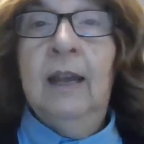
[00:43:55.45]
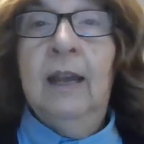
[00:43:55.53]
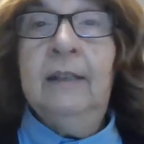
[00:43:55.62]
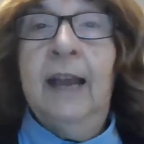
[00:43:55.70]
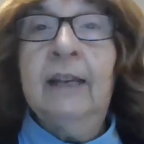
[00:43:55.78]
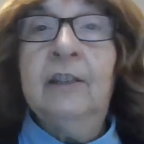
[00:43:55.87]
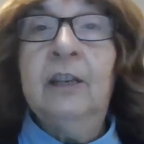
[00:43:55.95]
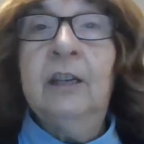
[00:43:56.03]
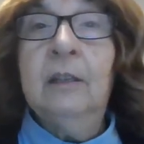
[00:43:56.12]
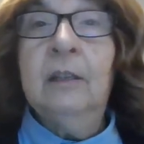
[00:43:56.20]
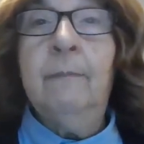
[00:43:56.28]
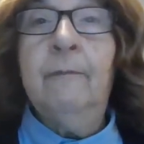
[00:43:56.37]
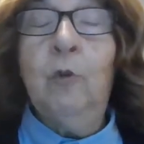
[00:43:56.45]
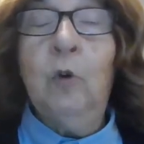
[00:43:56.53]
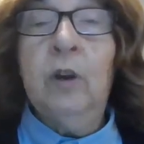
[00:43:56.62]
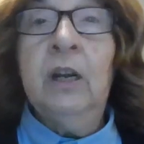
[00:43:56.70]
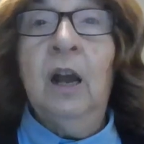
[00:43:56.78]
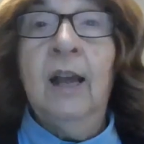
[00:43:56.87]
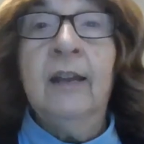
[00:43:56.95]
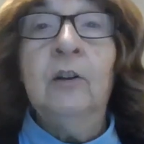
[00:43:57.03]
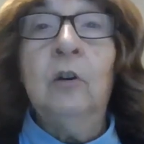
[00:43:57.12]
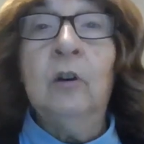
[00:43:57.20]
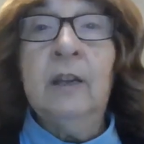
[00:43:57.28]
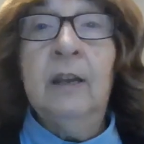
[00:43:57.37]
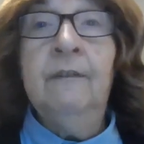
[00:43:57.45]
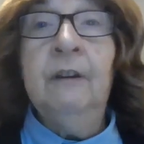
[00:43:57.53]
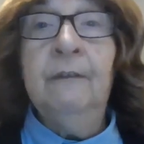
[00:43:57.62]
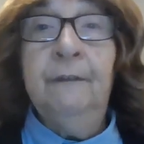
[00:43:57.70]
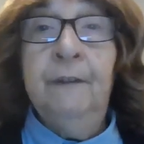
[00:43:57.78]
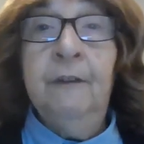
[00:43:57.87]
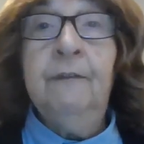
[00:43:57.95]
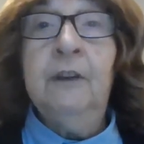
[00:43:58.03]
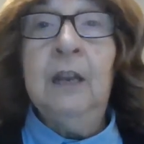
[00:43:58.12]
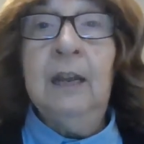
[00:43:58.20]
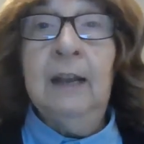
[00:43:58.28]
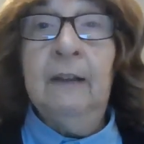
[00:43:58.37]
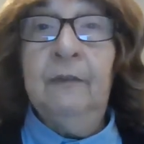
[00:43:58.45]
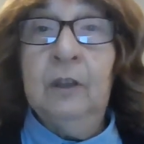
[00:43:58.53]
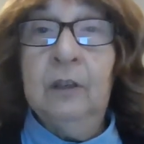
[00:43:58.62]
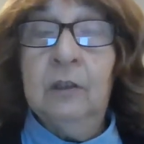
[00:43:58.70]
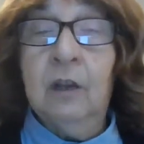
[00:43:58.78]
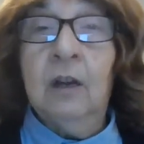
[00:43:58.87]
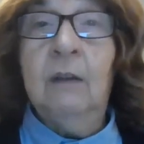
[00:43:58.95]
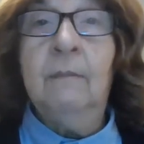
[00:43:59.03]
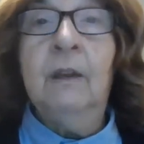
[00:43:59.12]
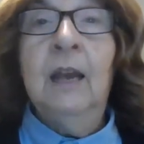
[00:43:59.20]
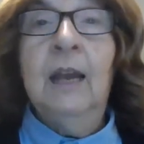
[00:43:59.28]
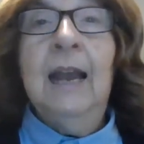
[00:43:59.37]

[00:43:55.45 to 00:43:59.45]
ataxia type 49 or even 50 at this time.